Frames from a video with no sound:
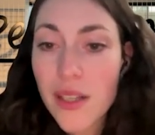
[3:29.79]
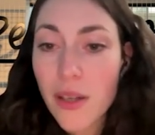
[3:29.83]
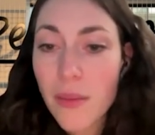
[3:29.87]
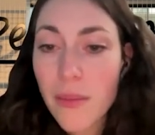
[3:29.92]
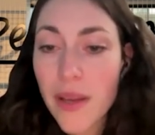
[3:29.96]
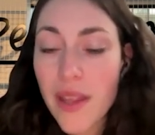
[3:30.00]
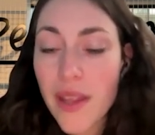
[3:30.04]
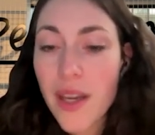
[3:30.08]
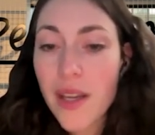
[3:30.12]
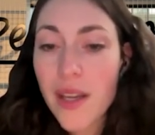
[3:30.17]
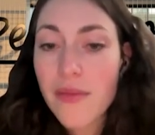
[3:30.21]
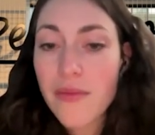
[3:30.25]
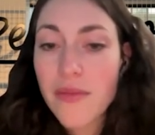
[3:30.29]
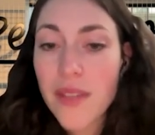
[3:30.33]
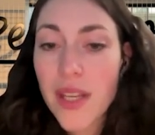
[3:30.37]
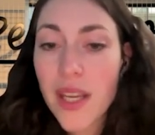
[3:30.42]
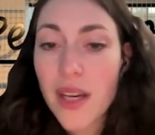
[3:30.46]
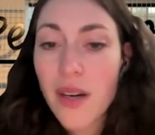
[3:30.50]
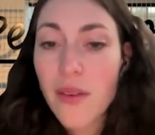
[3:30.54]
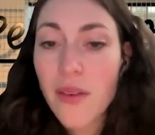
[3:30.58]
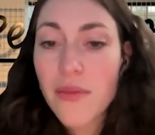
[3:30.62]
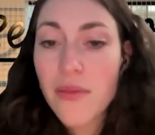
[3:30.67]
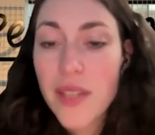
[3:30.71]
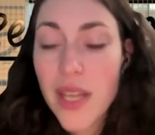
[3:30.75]
no matter if
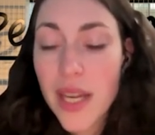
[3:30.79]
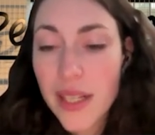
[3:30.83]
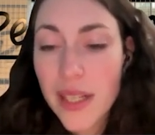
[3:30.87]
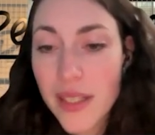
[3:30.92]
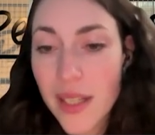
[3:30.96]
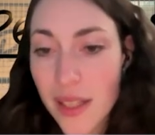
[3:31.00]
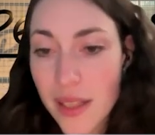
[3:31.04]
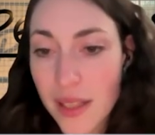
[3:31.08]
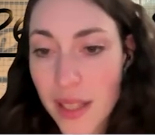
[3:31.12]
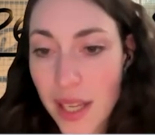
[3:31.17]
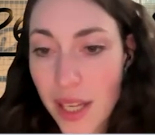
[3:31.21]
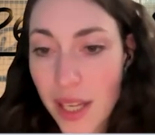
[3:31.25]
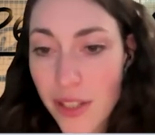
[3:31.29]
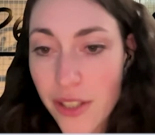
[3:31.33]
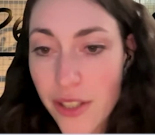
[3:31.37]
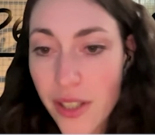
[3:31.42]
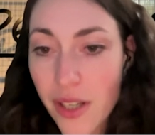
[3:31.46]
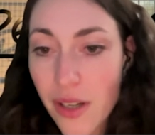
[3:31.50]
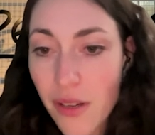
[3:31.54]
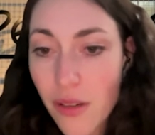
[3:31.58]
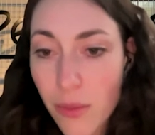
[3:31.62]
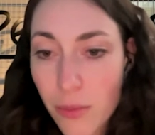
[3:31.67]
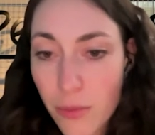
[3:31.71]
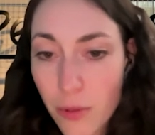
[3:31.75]
they are of technical
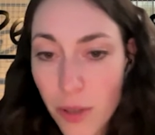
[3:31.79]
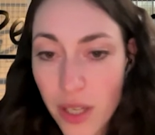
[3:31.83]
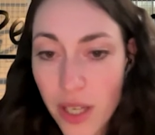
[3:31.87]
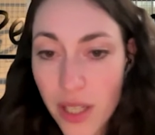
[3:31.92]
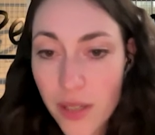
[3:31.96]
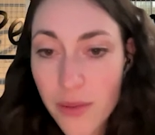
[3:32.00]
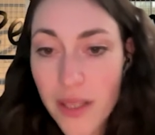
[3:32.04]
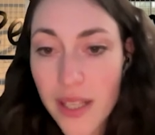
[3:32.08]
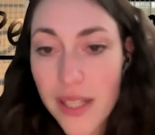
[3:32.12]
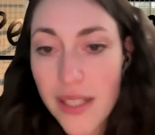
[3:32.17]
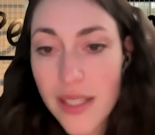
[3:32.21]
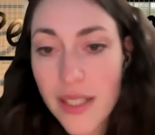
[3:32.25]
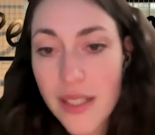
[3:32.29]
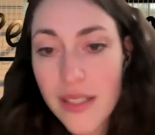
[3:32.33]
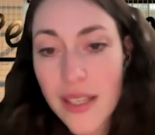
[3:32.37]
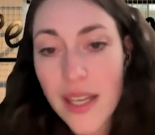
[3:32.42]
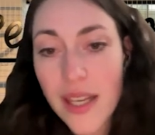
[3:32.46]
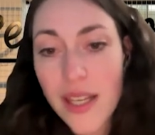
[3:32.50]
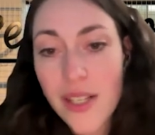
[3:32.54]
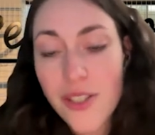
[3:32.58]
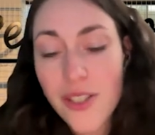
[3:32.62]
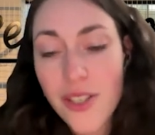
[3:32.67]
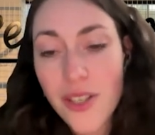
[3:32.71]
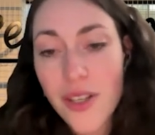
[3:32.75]
nature or product related
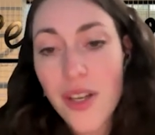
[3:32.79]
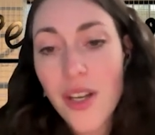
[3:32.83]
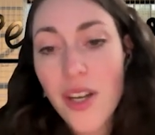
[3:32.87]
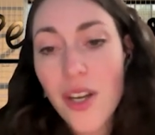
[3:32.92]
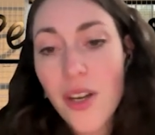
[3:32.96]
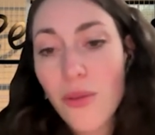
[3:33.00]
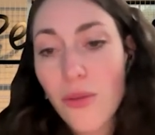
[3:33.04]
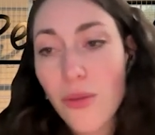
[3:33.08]
nature,